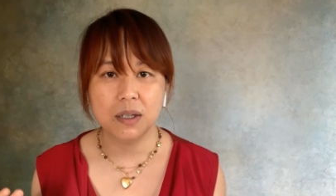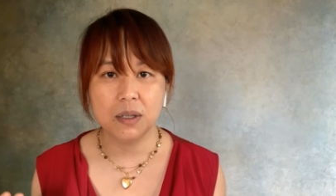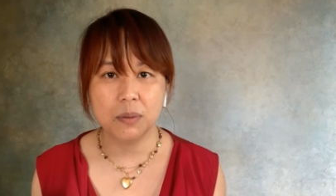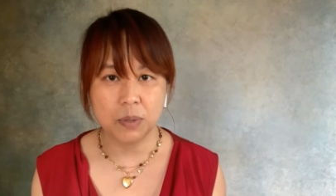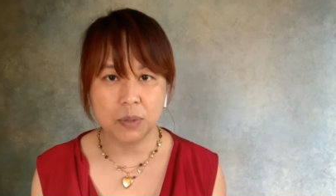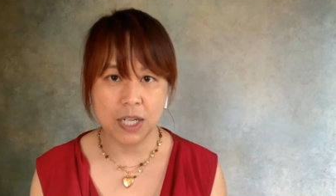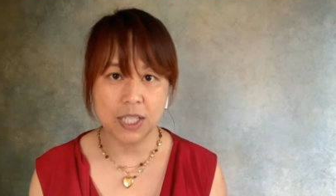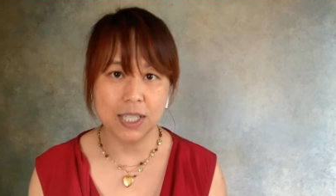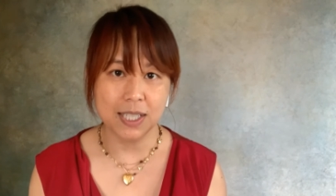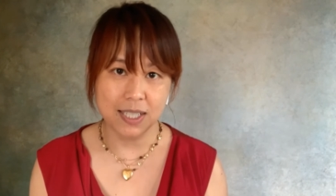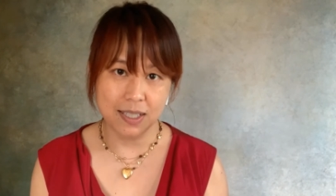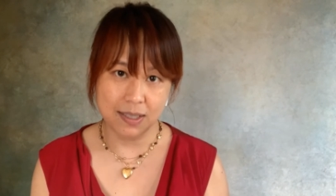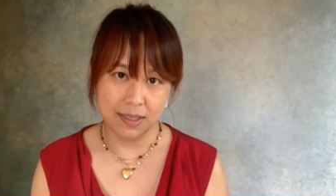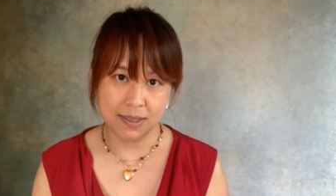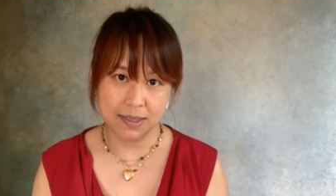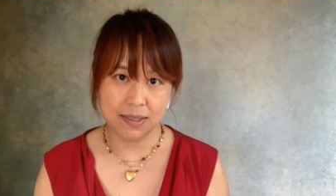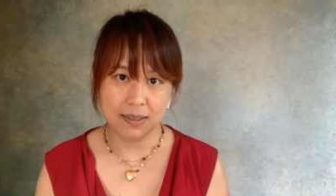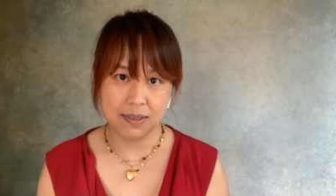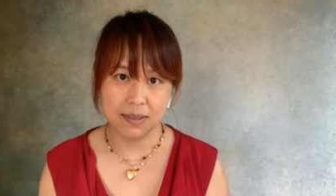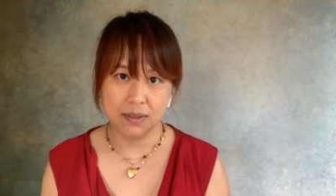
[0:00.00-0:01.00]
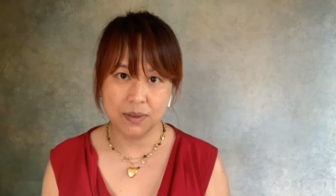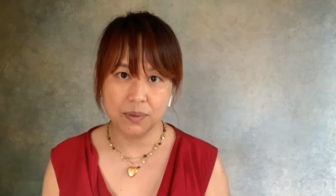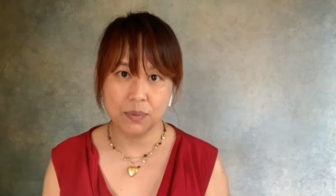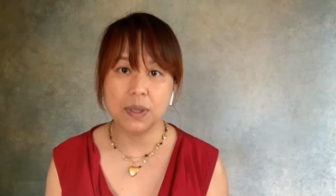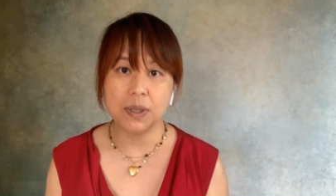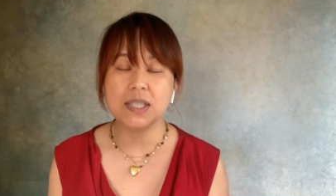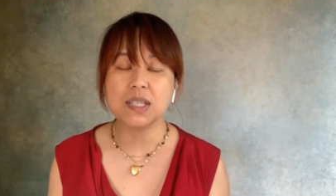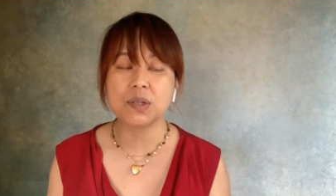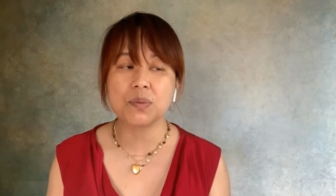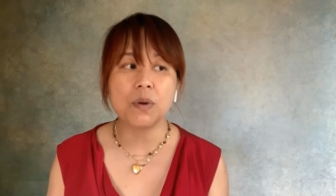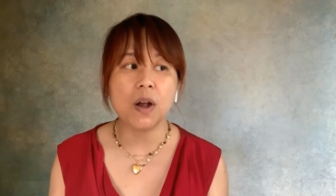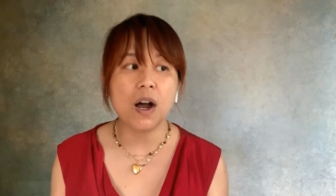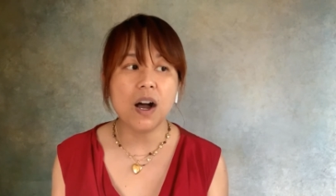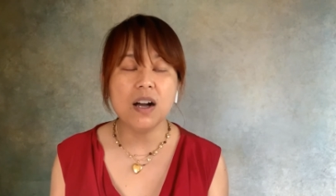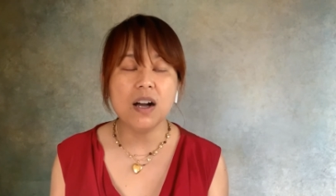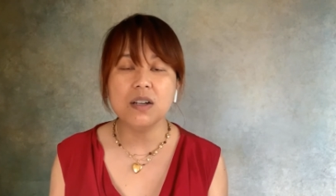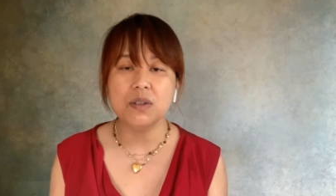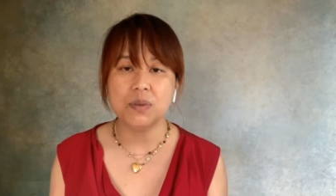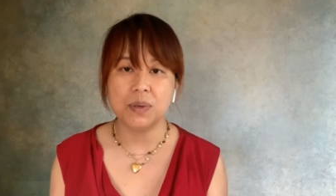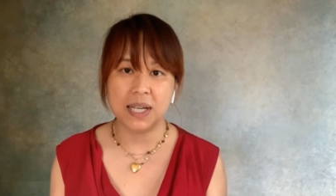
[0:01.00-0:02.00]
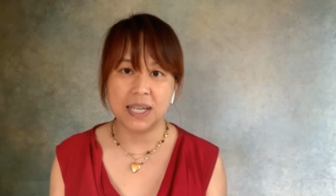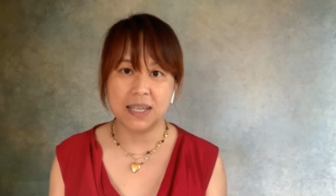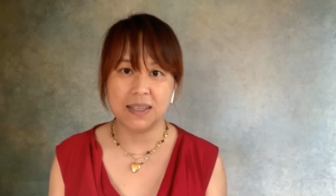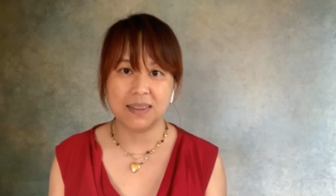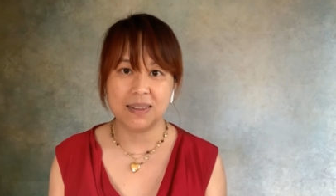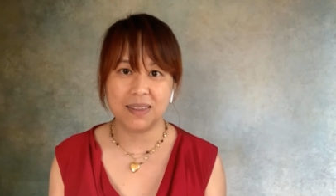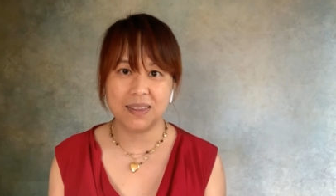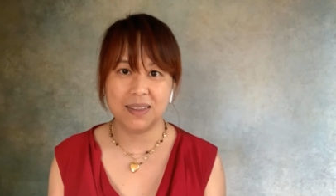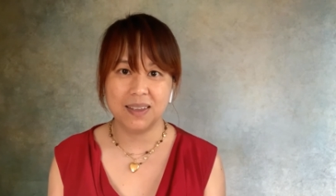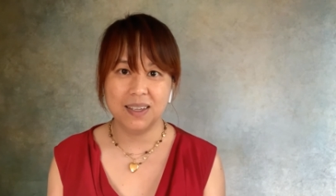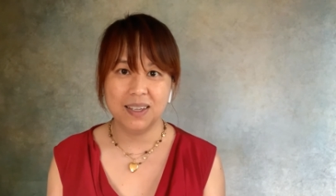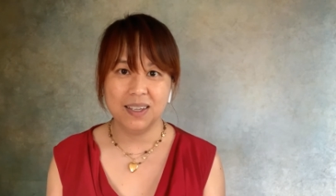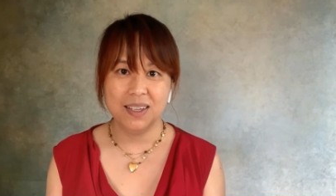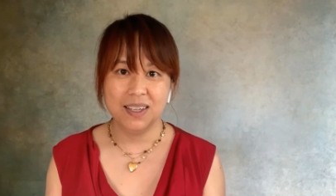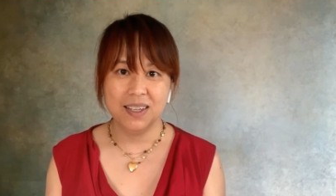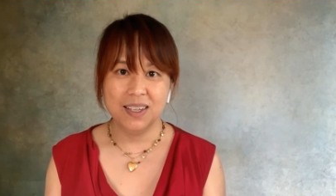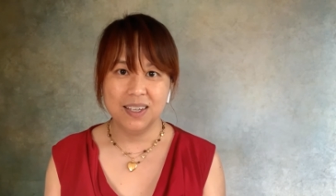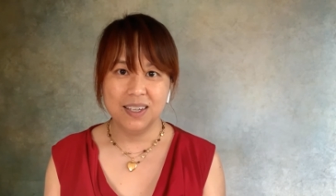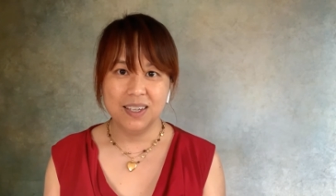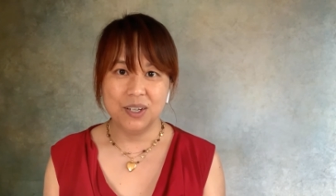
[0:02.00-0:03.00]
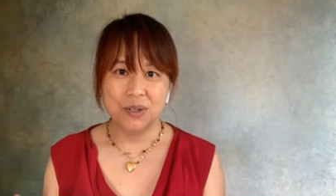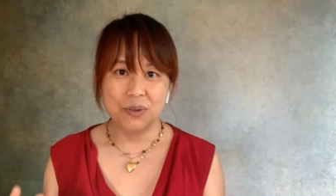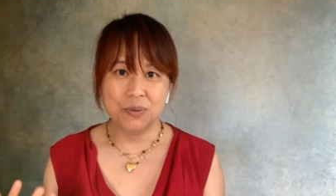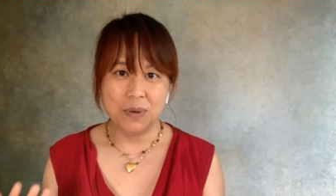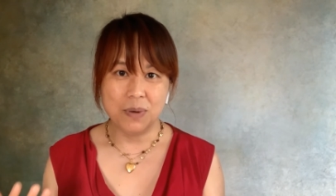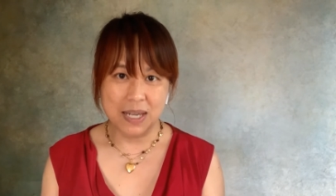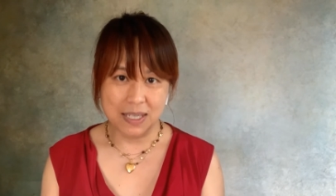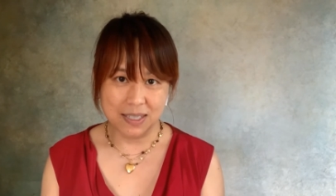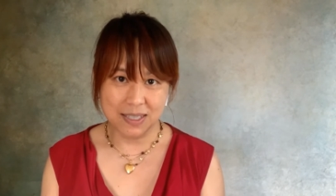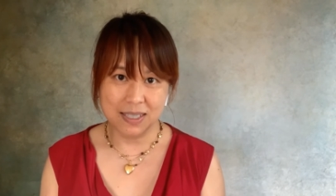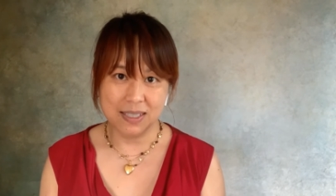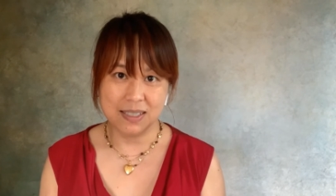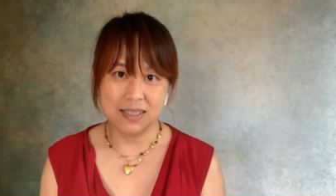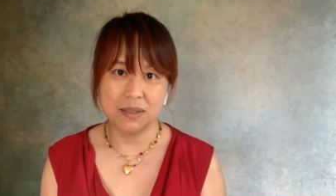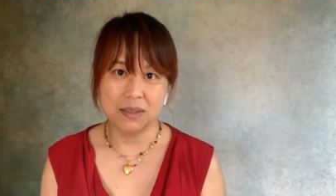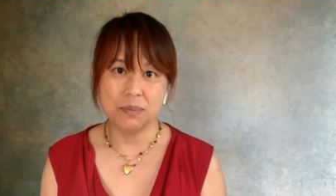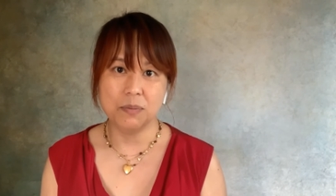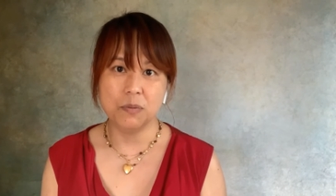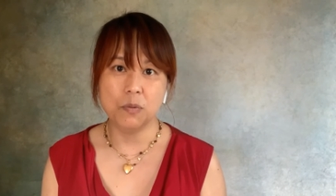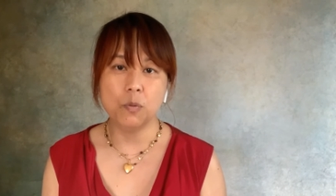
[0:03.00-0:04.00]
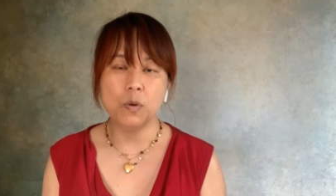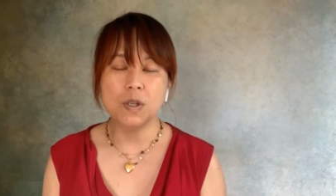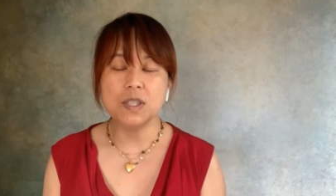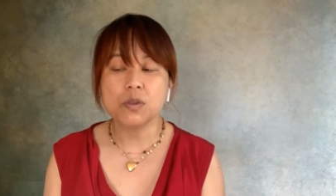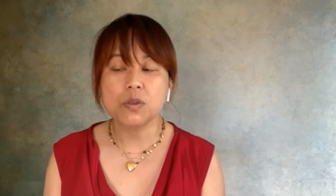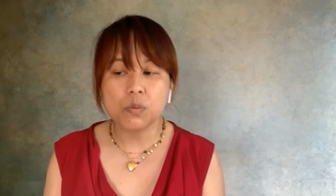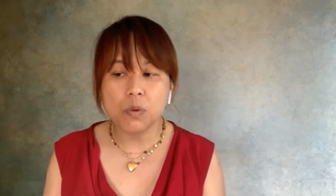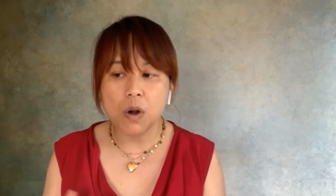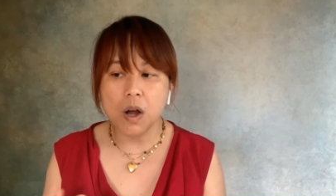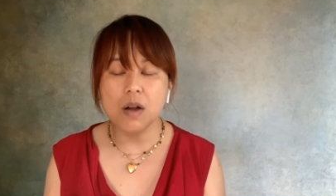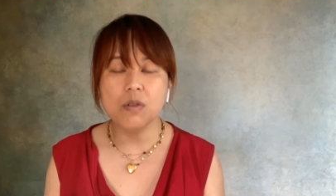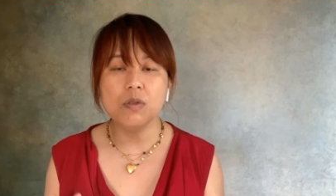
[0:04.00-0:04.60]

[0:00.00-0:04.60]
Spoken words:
prejudice? What's wrong with racism? What's wrong